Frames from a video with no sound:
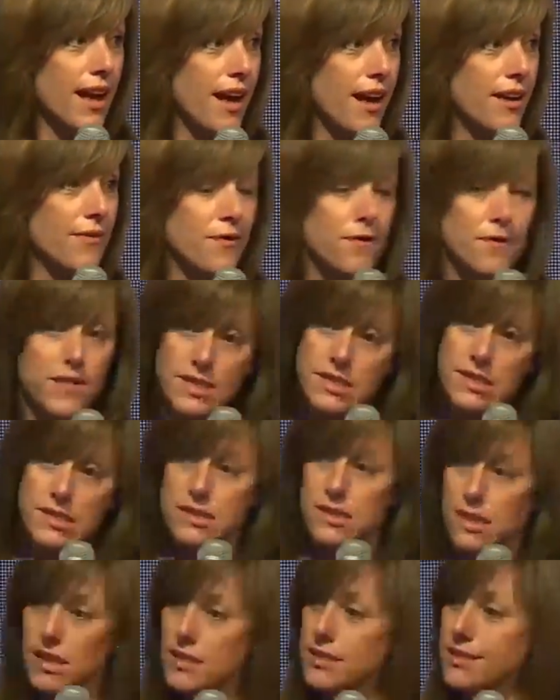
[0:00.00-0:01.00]
a
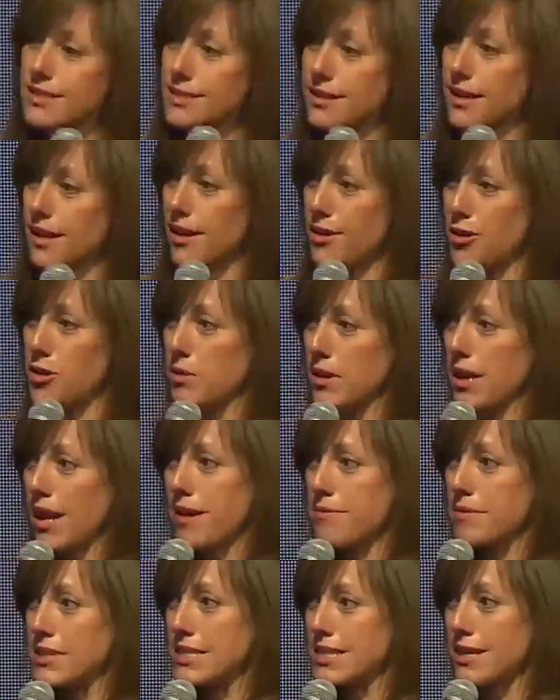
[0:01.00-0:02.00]
physicist who
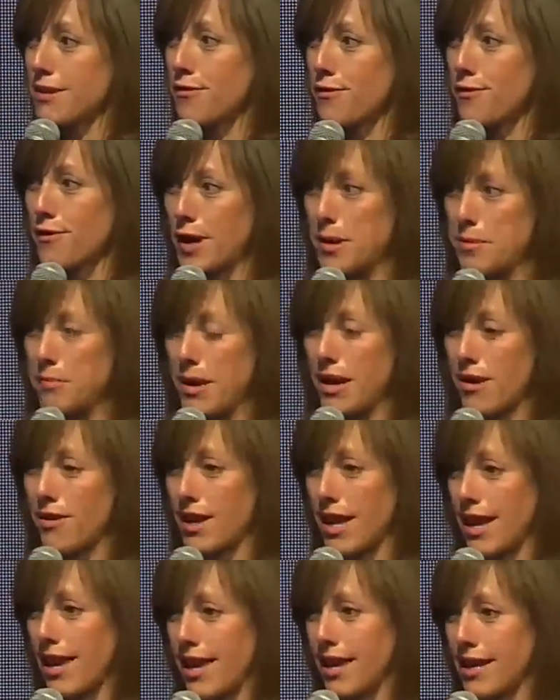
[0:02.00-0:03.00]
became a dear friend,
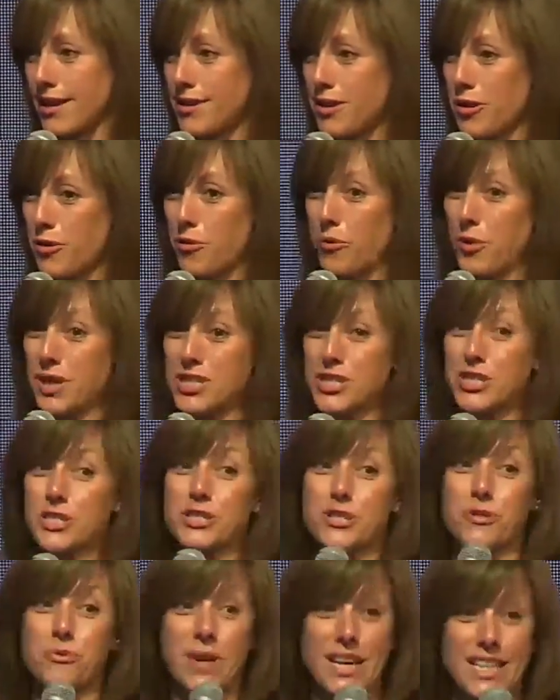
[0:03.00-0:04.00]
Marianne, which is
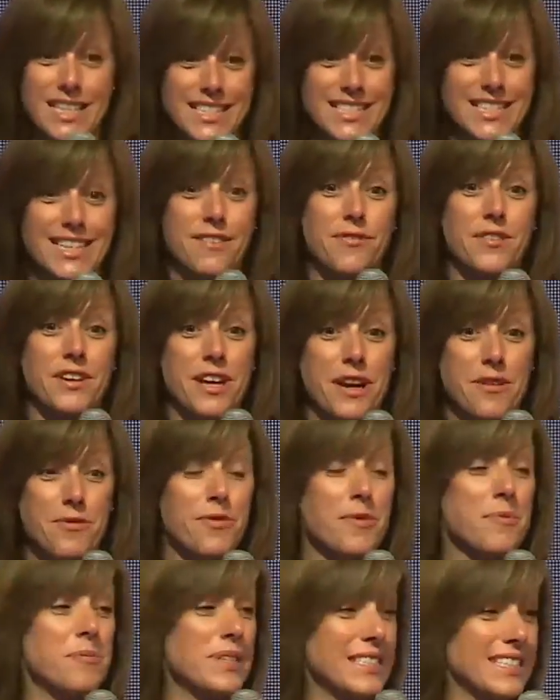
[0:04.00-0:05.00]
the weirdest thing if you come
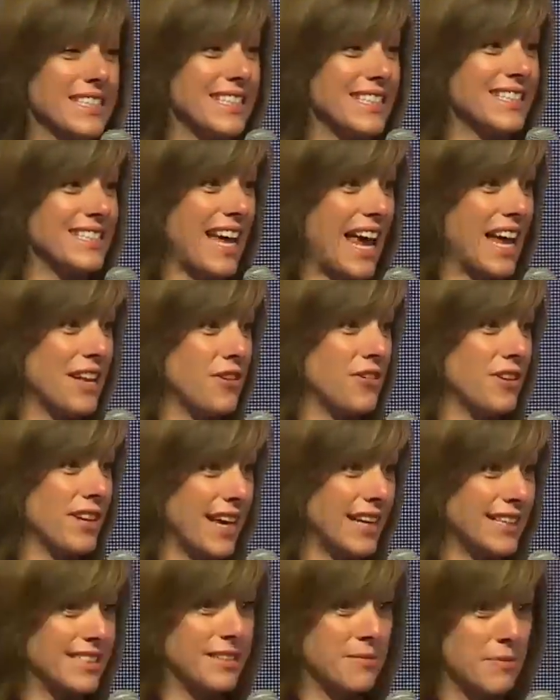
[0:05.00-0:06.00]
from business and you
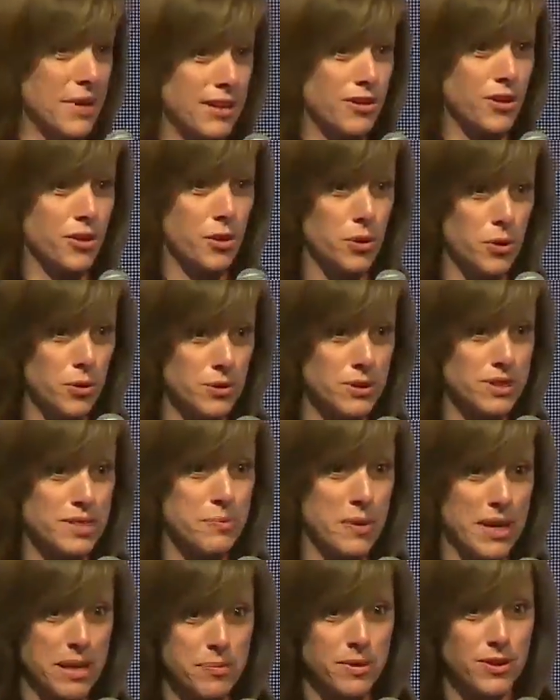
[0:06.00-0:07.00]
get to meet the coolest
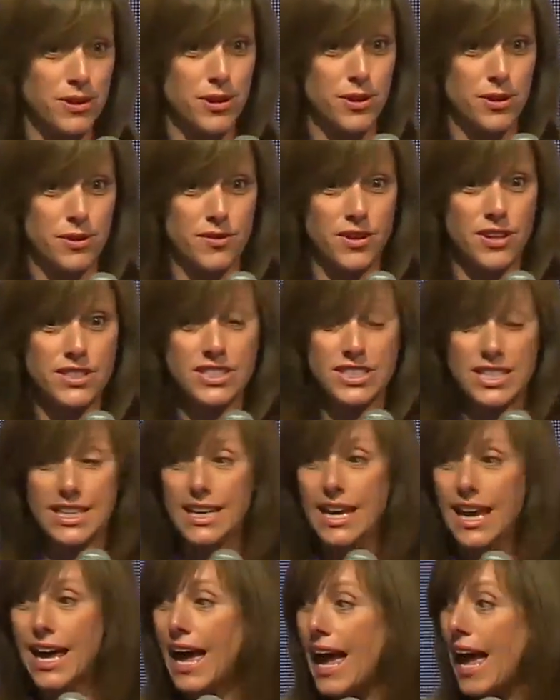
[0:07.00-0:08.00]
people at
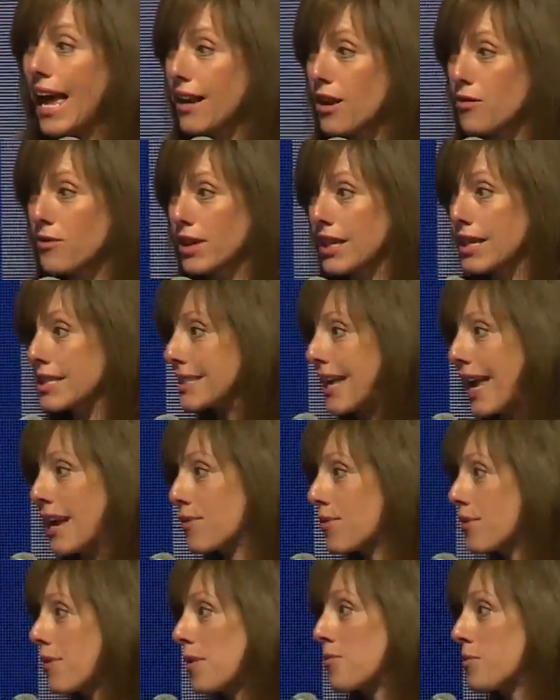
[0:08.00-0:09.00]
university. And I realized
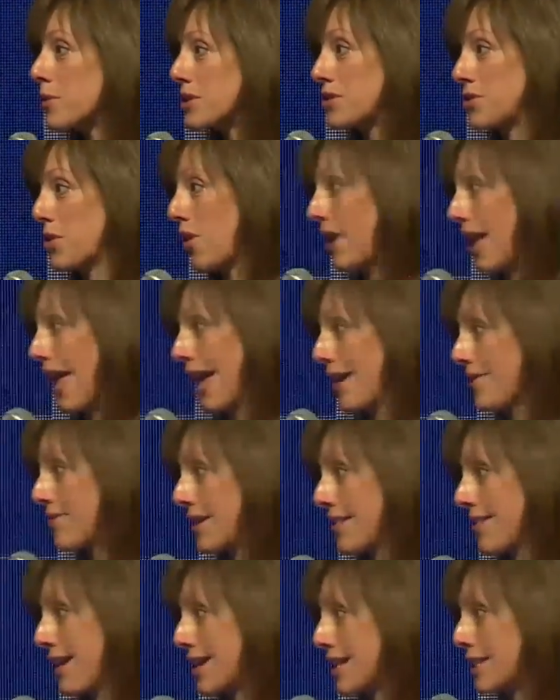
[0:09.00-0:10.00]
everyone was not
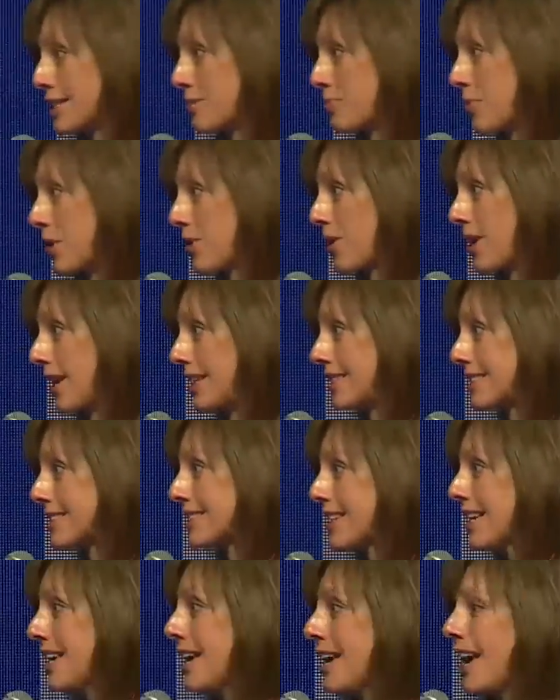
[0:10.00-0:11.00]
having that
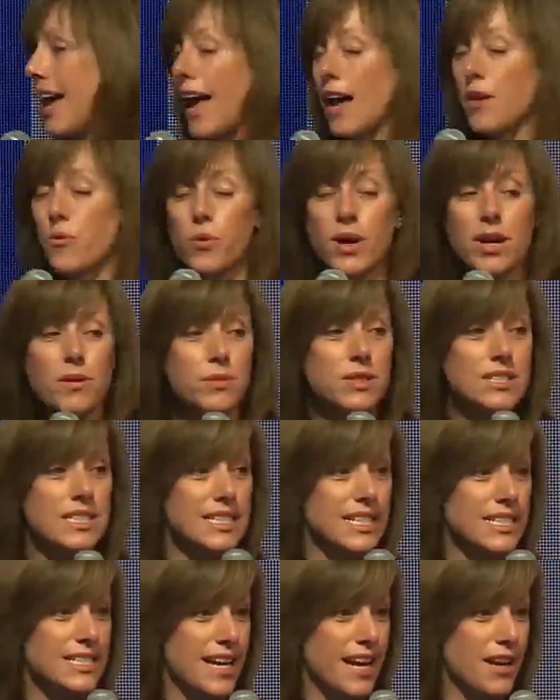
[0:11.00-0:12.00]
experience. And we would
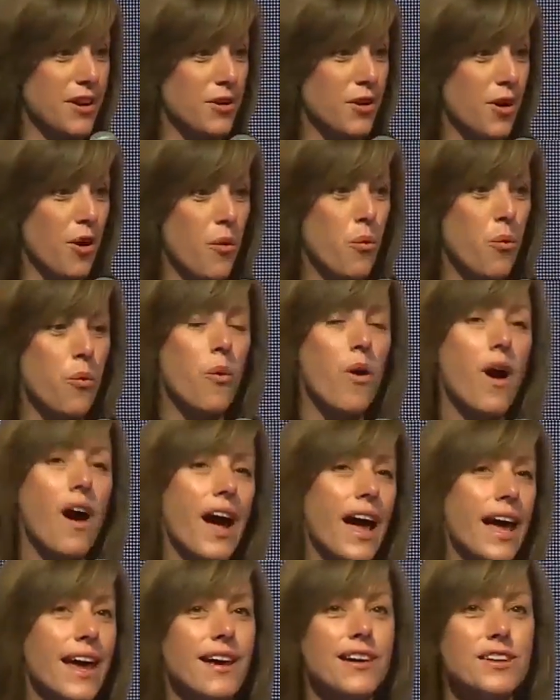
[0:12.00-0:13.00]
sit down and go,
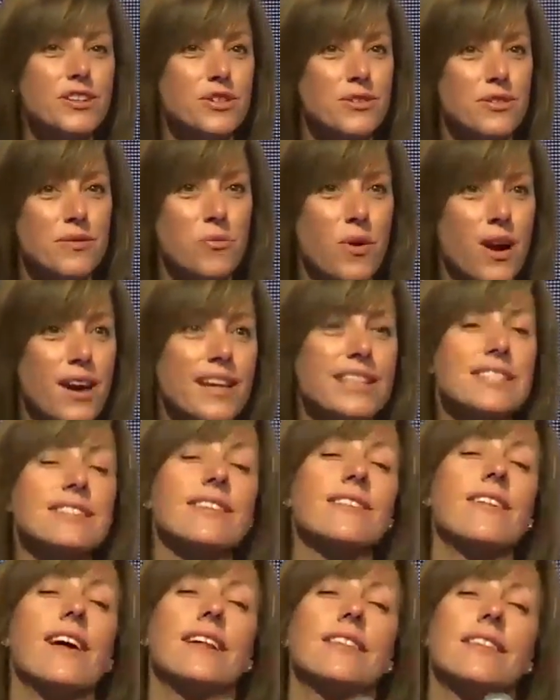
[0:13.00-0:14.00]
why should, why is
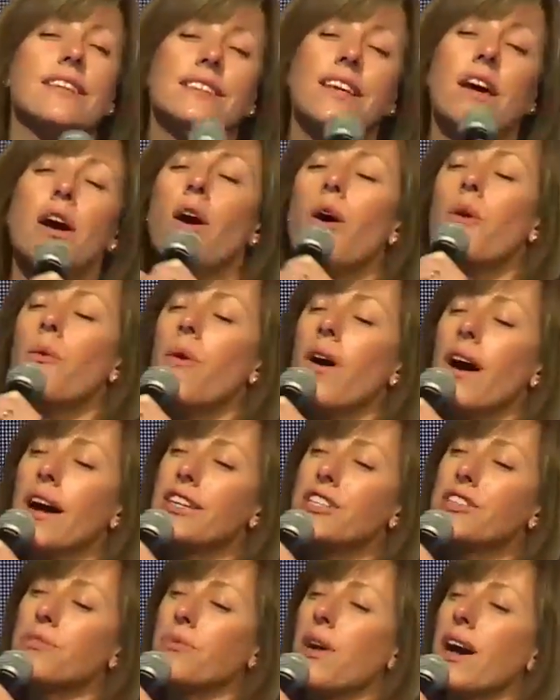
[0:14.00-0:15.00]
it like this? Why,
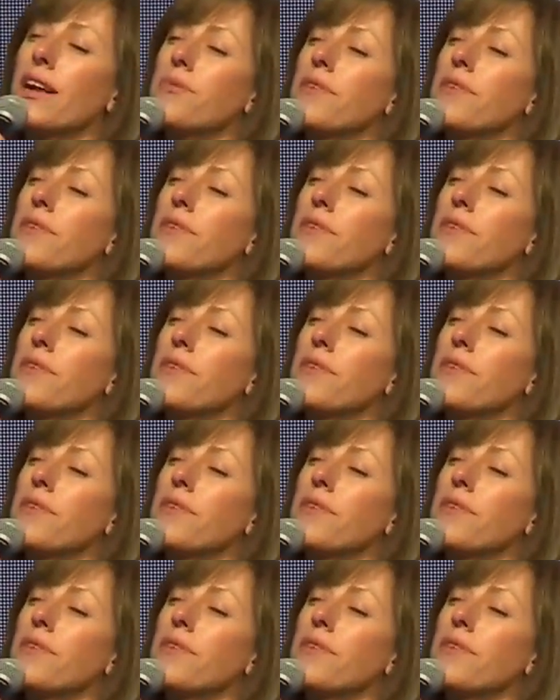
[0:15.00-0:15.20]
should, why do